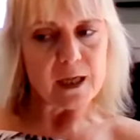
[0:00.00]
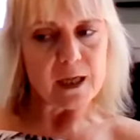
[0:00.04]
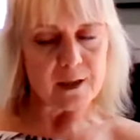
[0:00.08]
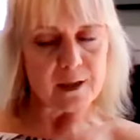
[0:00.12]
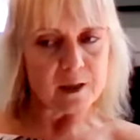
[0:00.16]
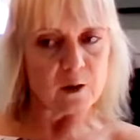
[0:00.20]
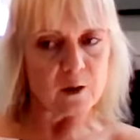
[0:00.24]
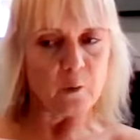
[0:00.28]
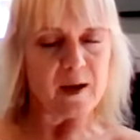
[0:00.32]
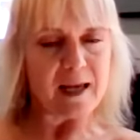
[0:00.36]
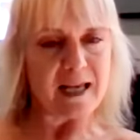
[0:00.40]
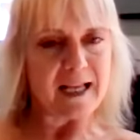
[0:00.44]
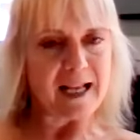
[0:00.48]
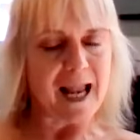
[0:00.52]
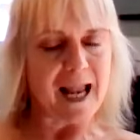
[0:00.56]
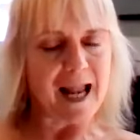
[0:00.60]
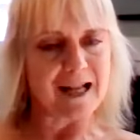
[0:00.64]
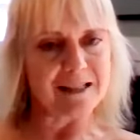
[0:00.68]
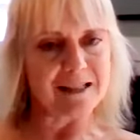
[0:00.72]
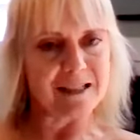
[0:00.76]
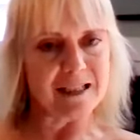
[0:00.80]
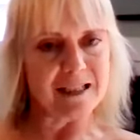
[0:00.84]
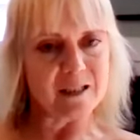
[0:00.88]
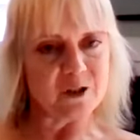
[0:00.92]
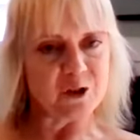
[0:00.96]
at the
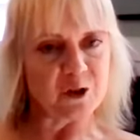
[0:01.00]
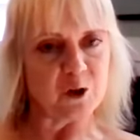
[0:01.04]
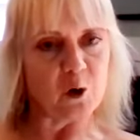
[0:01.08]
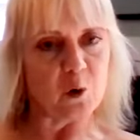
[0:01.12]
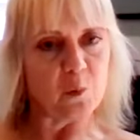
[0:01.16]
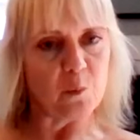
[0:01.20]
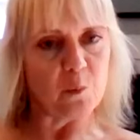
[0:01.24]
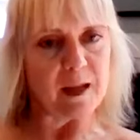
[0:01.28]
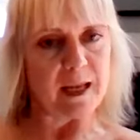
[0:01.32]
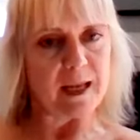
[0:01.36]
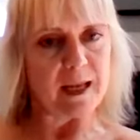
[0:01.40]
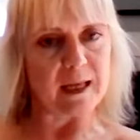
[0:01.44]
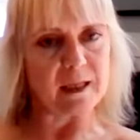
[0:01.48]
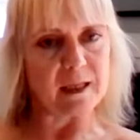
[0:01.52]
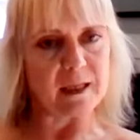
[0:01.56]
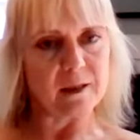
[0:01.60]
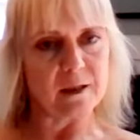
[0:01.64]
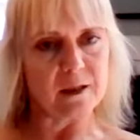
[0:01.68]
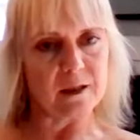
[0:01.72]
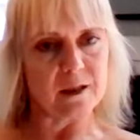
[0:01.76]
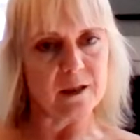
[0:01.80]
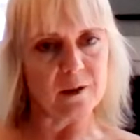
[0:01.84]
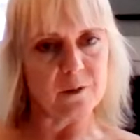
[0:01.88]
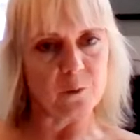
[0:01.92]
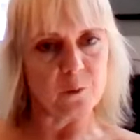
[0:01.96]
weekend, it taught me,
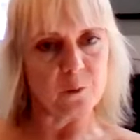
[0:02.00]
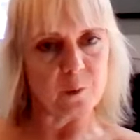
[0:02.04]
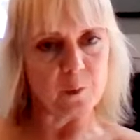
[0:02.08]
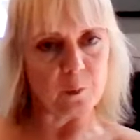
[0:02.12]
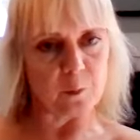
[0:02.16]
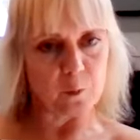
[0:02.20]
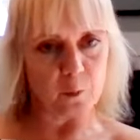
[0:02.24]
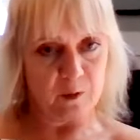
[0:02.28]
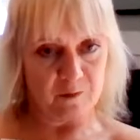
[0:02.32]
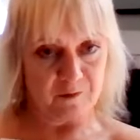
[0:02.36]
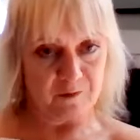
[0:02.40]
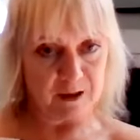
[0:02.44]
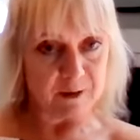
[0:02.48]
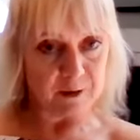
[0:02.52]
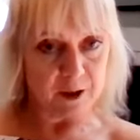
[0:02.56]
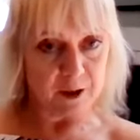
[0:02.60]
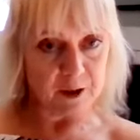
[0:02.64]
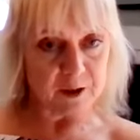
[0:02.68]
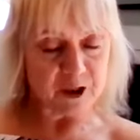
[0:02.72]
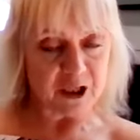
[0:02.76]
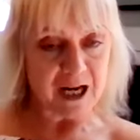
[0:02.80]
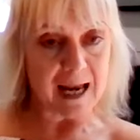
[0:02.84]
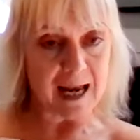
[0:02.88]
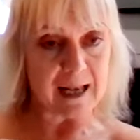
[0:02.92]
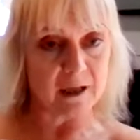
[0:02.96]
within
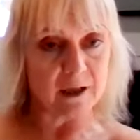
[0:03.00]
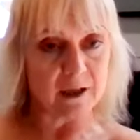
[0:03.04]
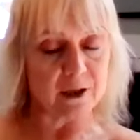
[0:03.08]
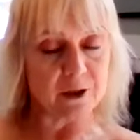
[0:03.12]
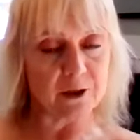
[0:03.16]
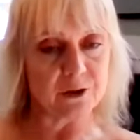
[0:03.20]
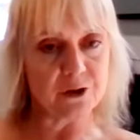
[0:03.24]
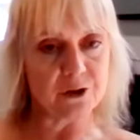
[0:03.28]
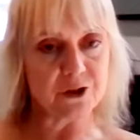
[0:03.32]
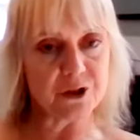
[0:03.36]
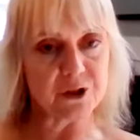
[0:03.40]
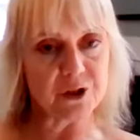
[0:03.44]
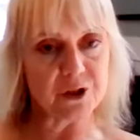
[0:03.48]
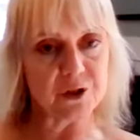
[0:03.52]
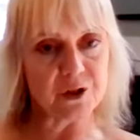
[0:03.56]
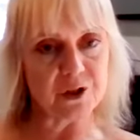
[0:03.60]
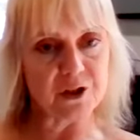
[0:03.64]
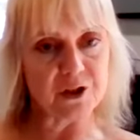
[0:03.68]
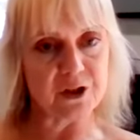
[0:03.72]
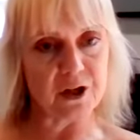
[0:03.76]
the challenge,